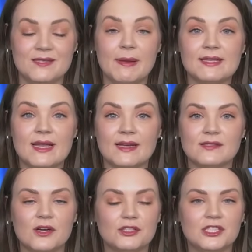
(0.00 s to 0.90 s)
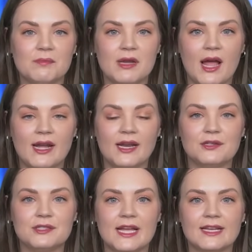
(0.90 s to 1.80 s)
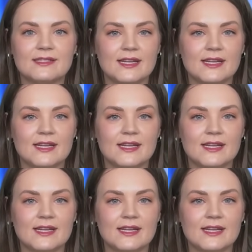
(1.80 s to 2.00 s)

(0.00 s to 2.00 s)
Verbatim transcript: SpaceX Starship nine undertakes